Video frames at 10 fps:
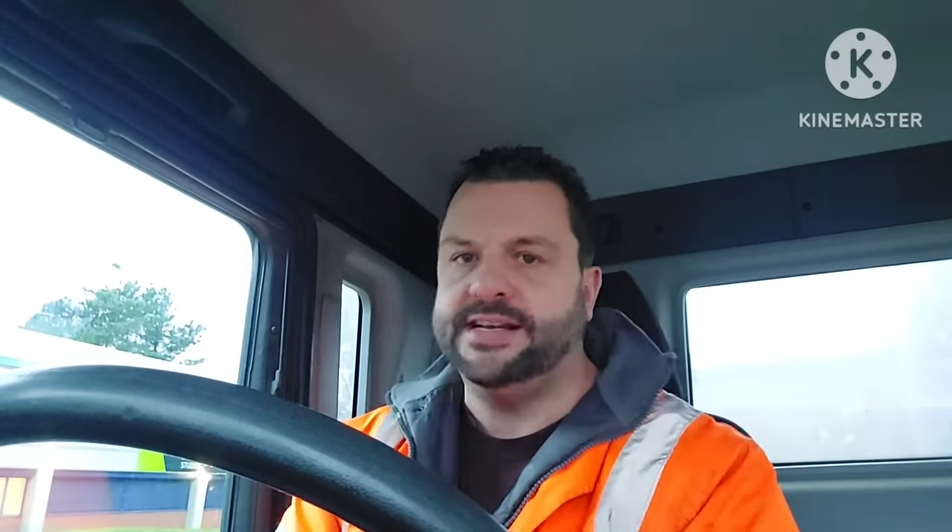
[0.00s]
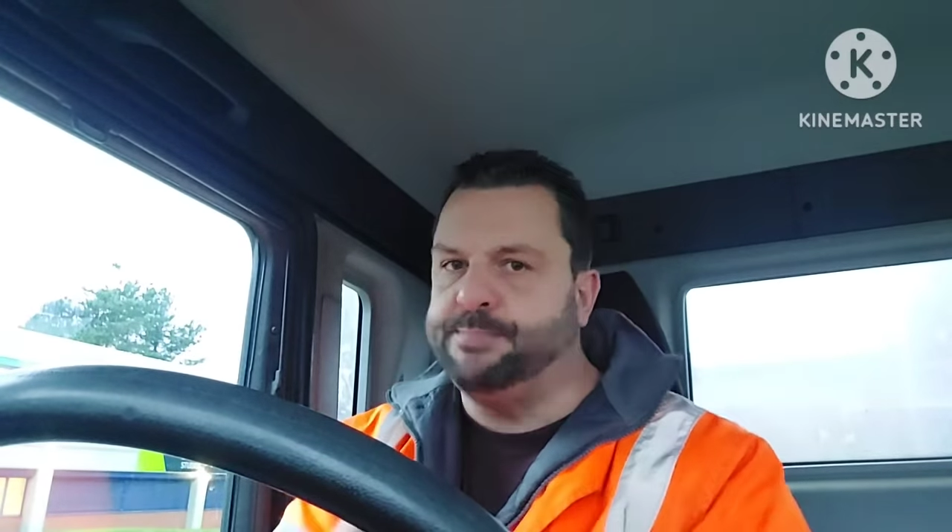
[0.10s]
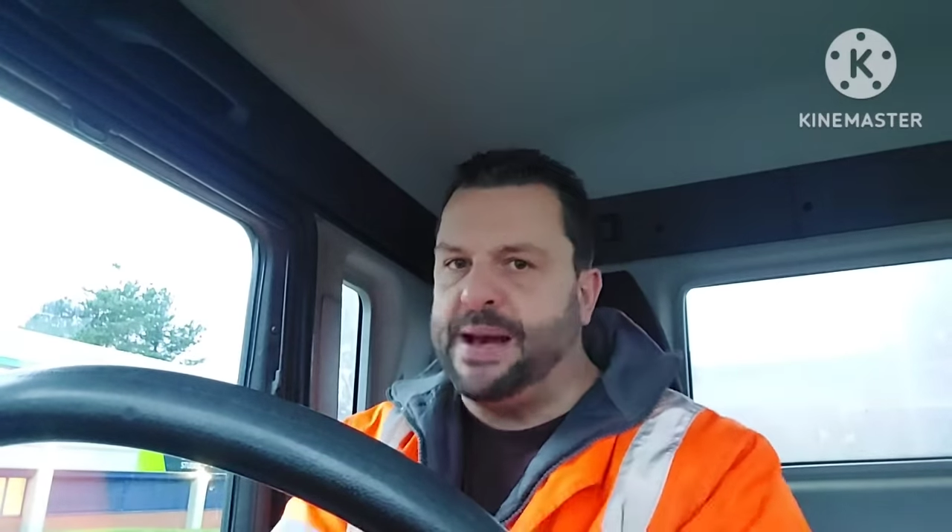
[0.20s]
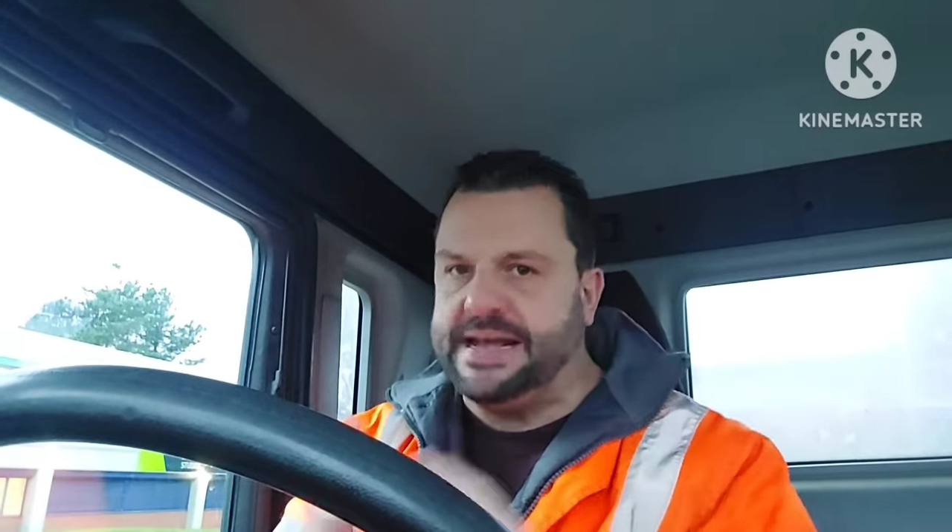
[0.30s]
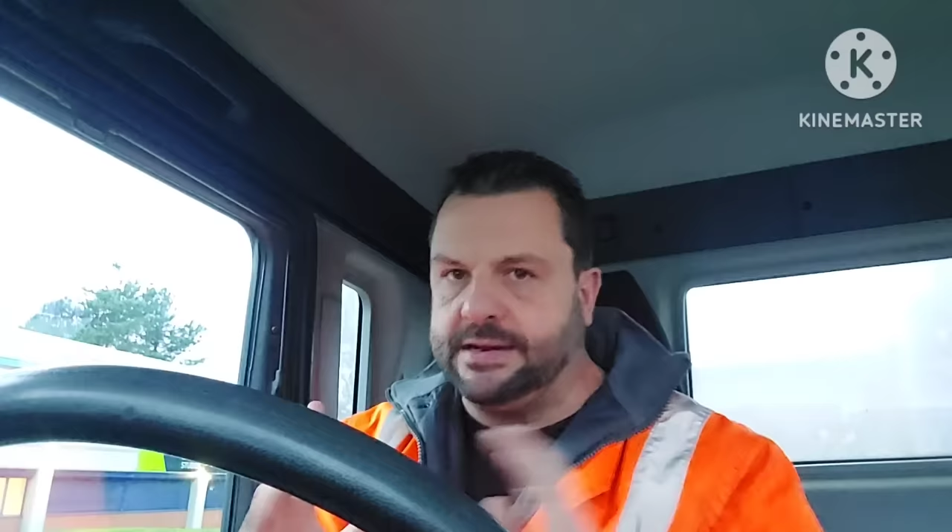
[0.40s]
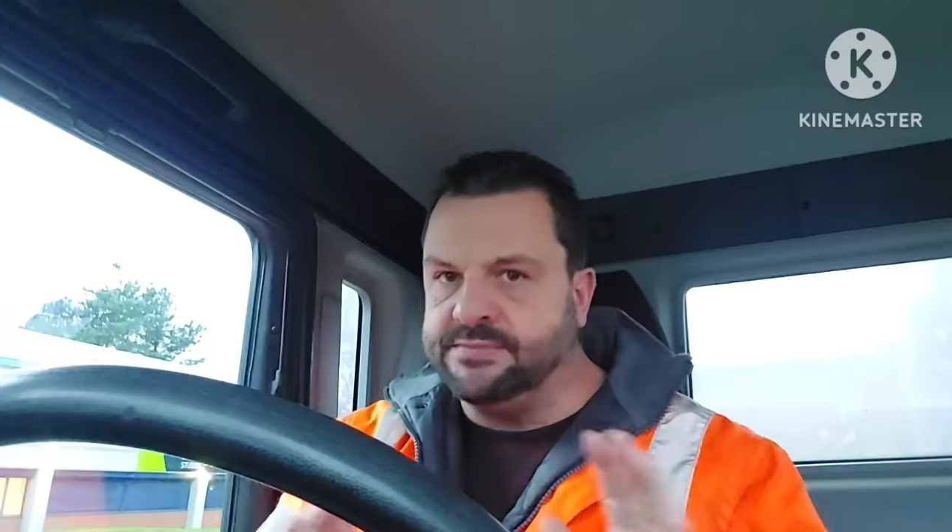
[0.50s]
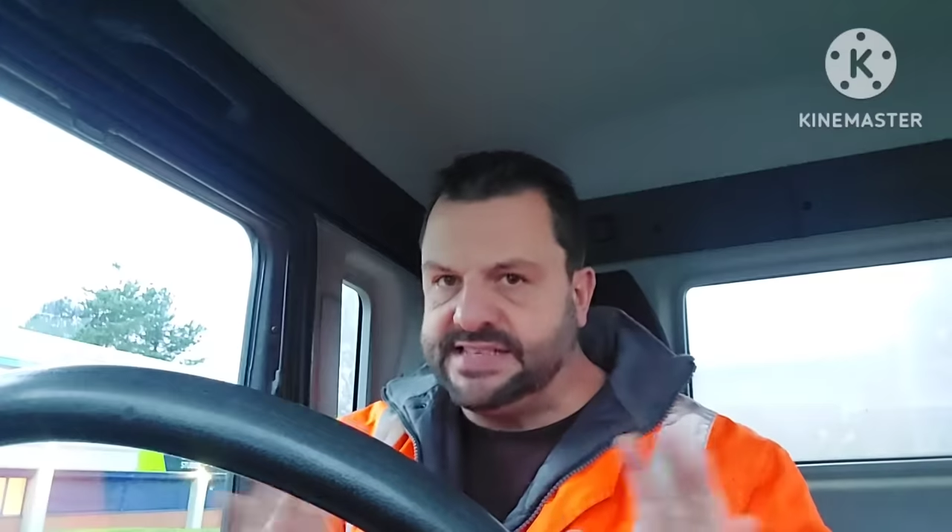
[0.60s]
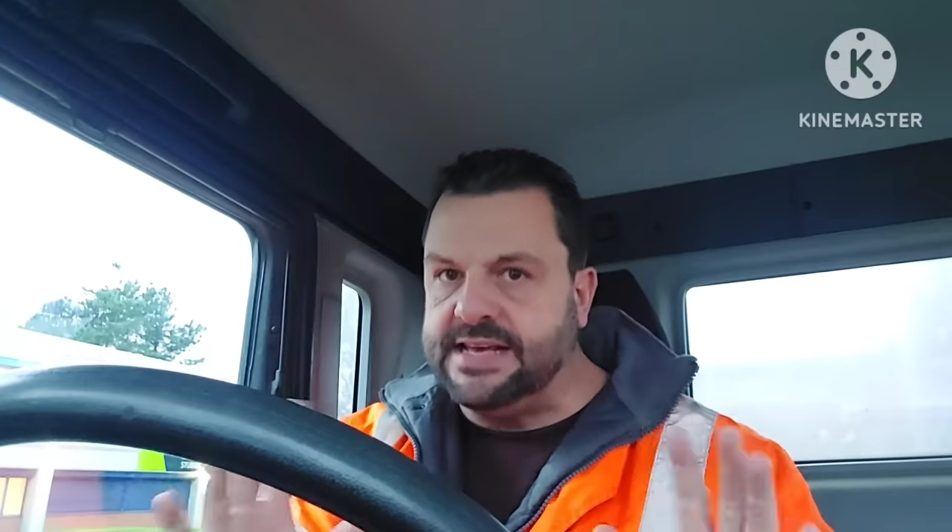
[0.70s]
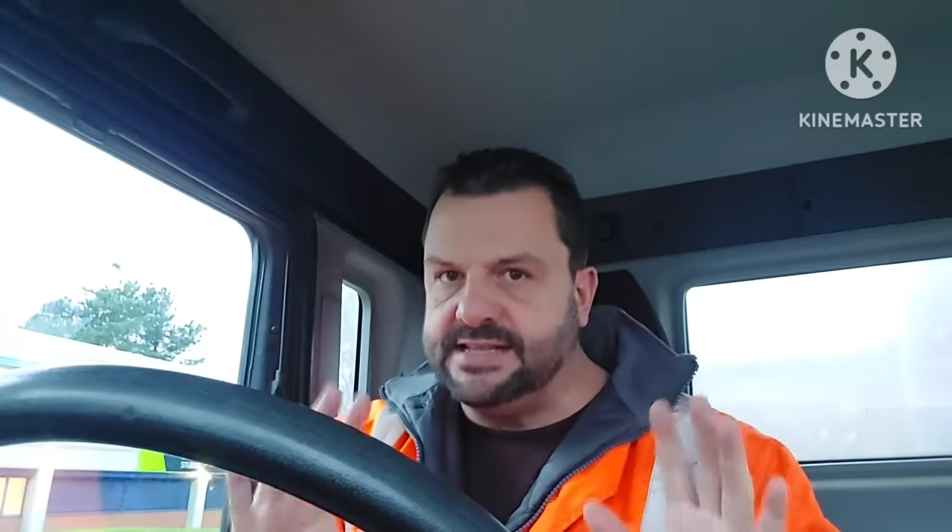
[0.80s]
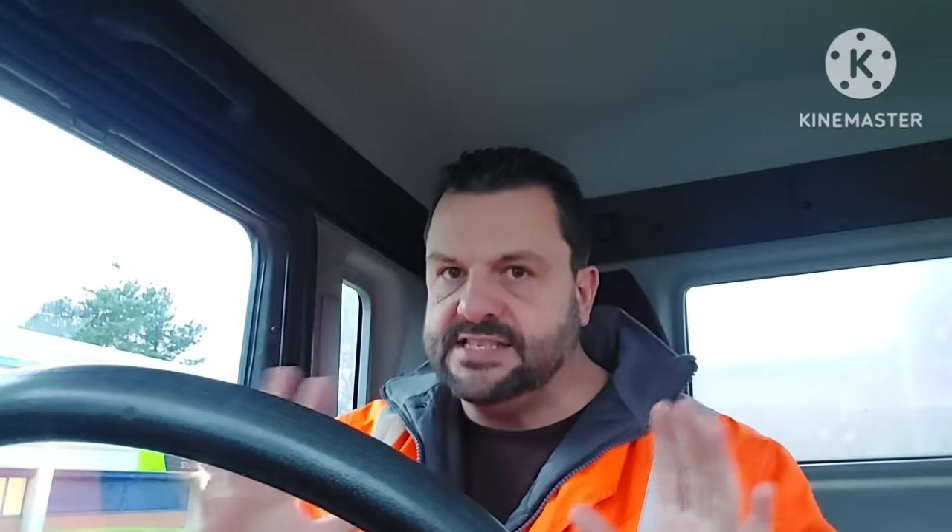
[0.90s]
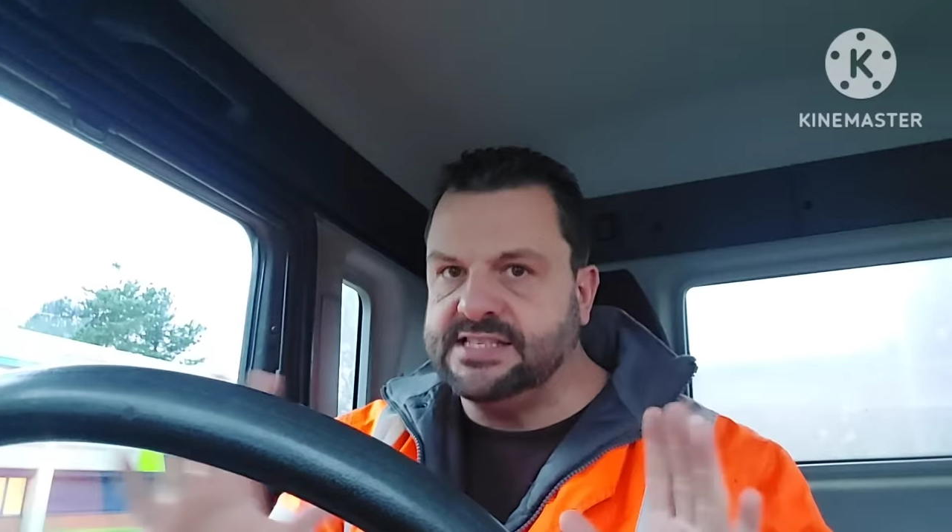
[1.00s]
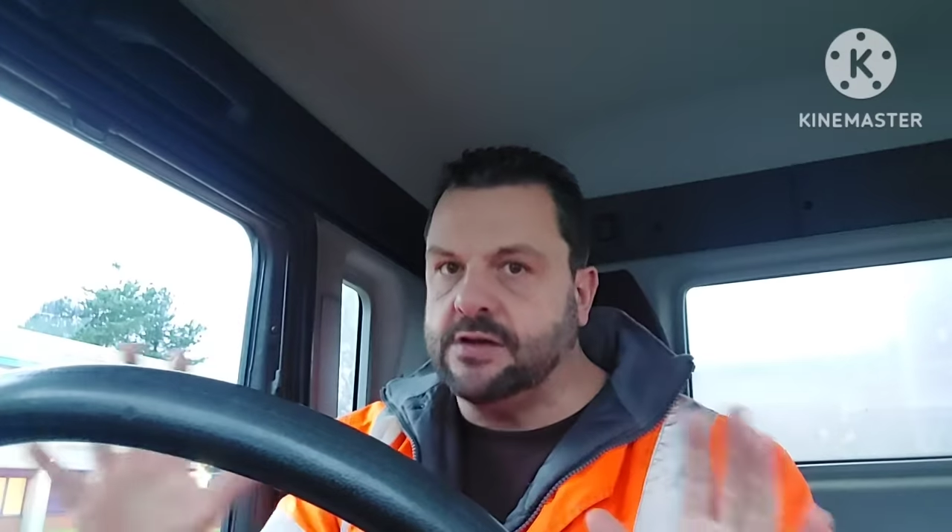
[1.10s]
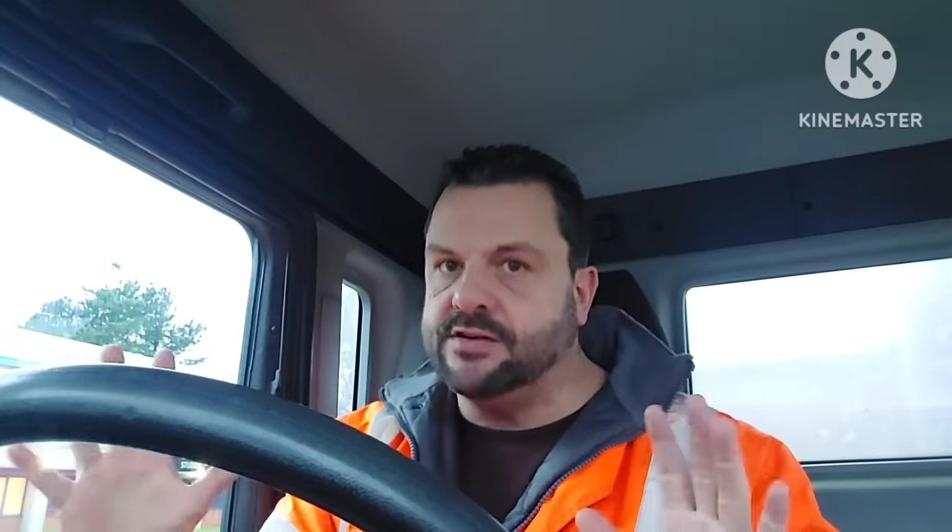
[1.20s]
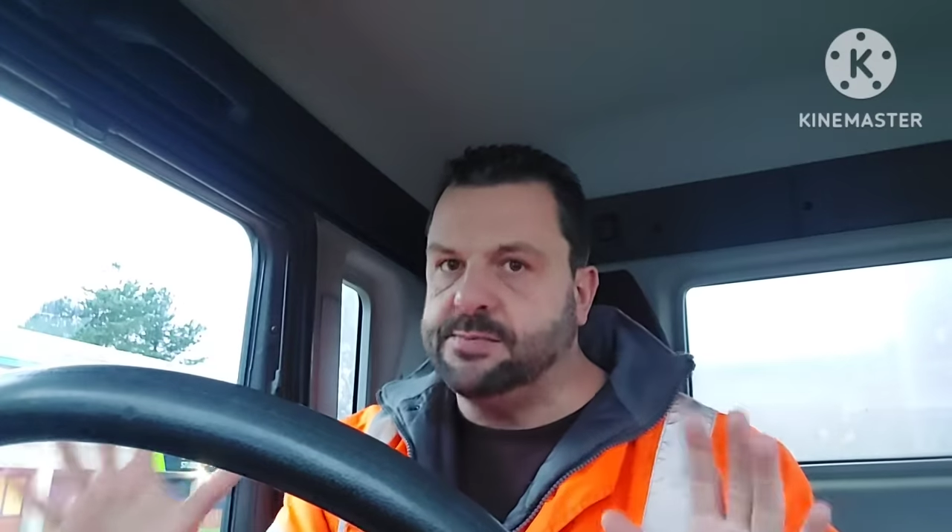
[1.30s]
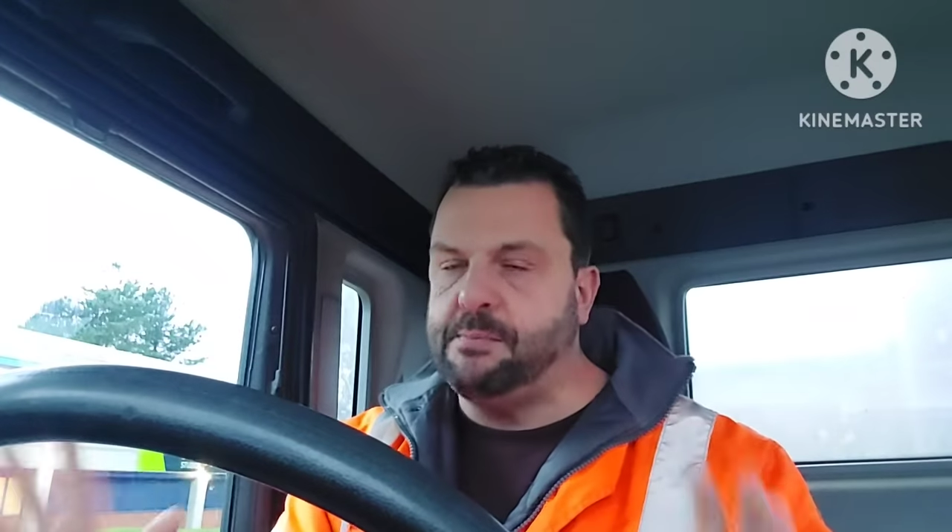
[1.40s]
it's bad i'm saying this is
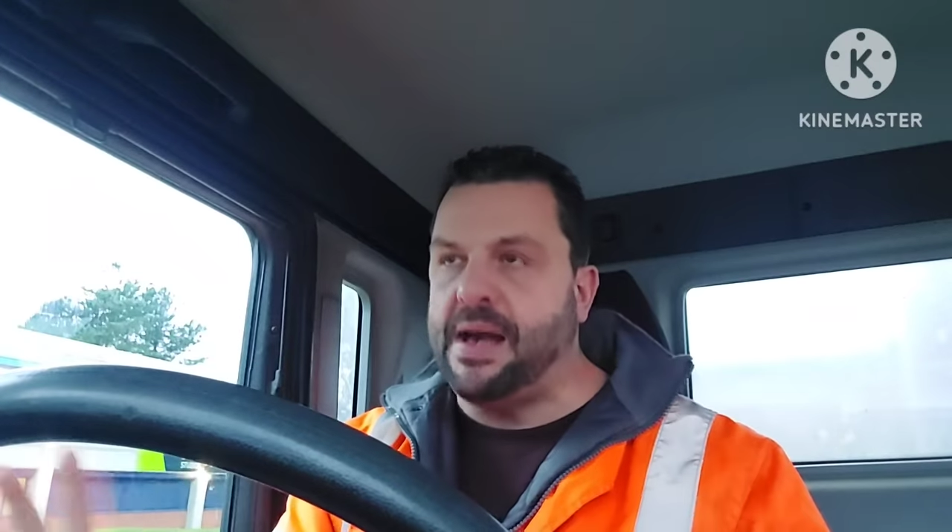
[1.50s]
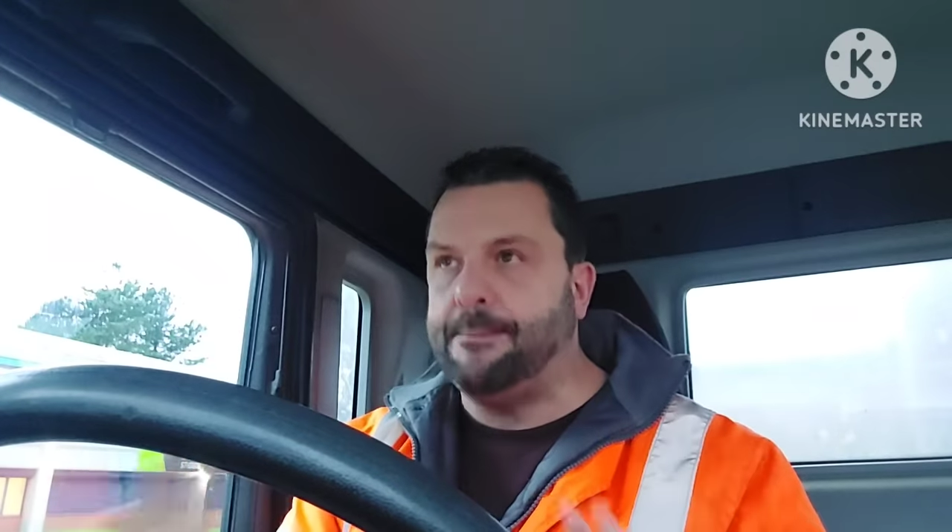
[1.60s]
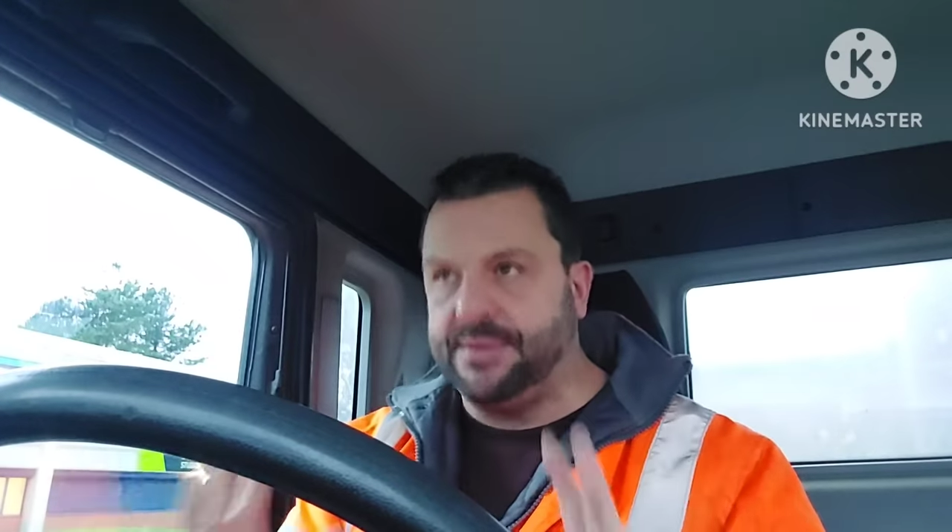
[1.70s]
going to be bad